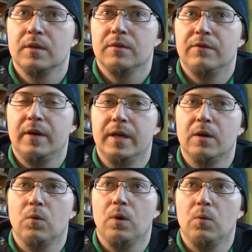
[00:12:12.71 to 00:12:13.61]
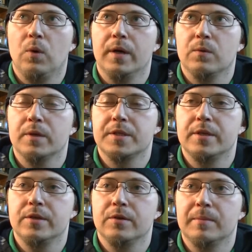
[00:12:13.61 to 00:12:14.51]
find out what to
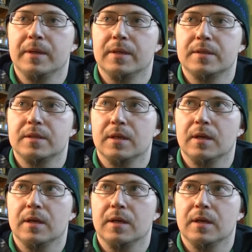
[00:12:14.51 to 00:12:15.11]
do, but